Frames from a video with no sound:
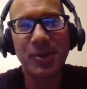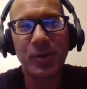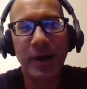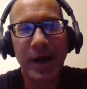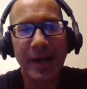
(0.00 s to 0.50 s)

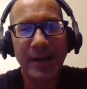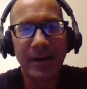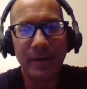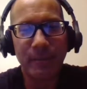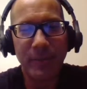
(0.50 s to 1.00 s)
So
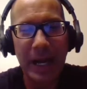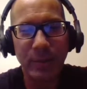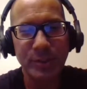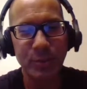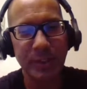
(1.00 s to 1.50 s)
I
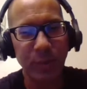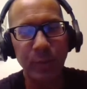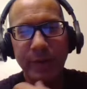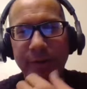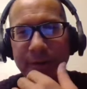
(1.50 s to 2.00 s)
was really
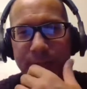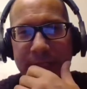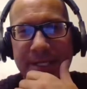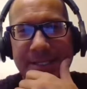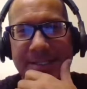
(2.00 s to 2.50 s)
worried
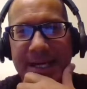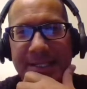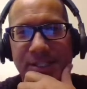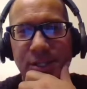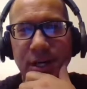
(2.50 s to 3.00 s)
because I
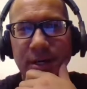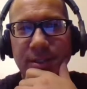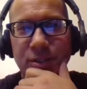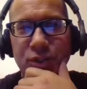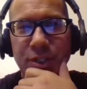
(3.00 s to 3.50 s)
saw
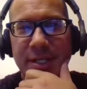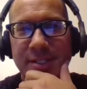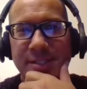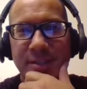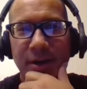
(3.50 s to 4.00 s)

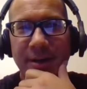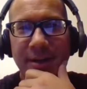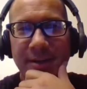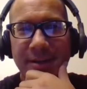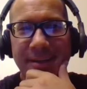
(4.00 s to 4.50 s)
Jess
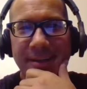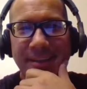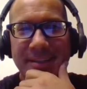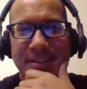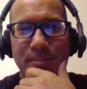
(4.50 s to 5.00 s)
started
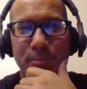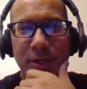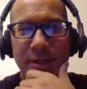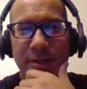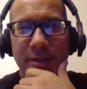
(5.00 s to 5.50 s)
this
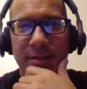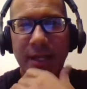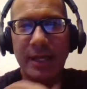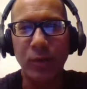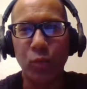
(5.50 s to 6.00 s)
book
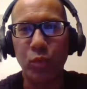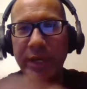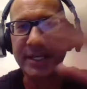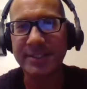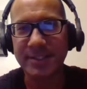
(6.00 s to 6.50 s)
like
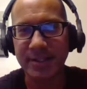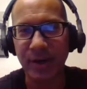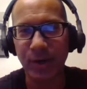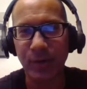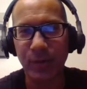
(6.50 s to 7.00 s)
weeks
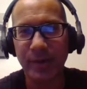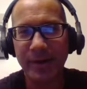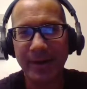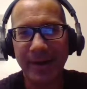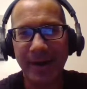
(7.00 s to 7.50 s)
ago
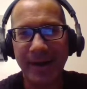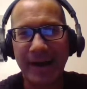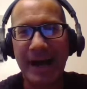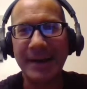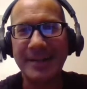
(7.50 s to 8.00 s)

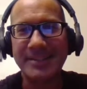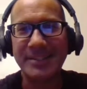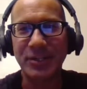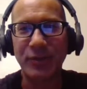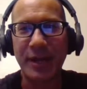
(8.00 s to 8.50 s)
on
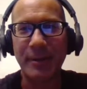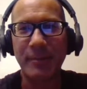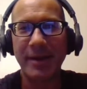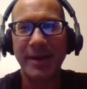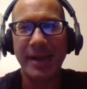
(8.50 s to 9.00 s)

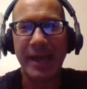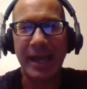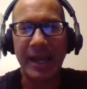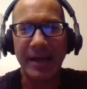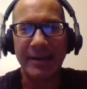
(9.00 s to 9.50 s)
Instagram,
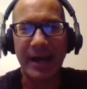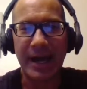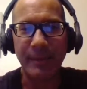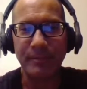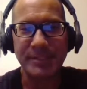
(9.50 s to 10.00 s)
and
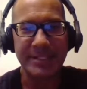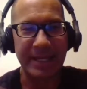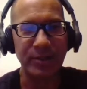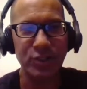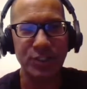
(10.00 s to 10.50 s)
I'm
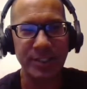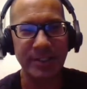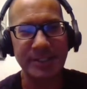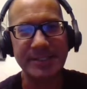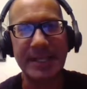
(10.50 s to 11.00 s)
scared
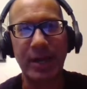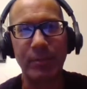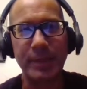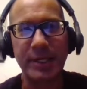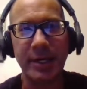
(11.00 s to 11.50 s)
shitless now
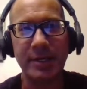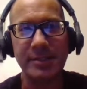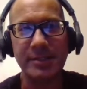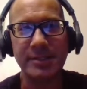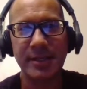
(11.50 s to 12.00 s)

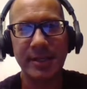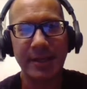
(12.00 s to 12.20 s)
because